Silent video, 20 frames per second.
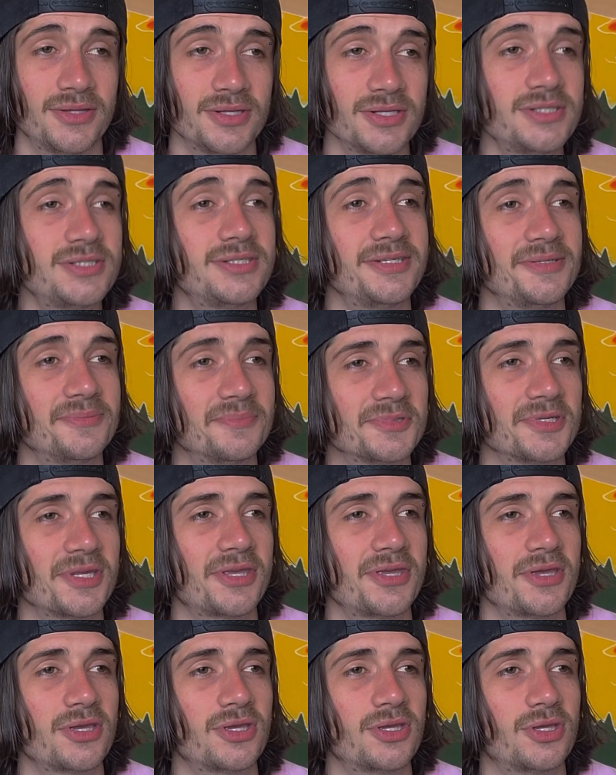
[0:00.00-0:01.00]
this seems
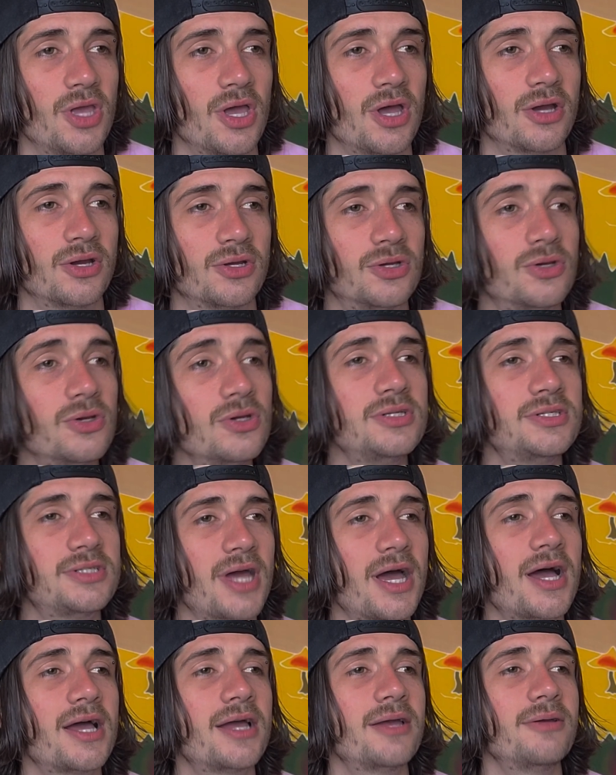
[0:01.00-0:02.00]
like a good
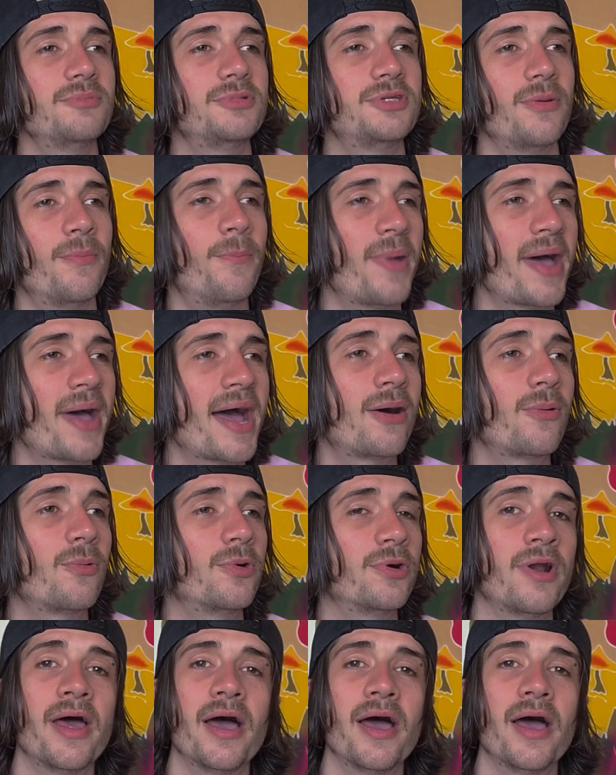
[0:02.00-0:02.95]
time to bat one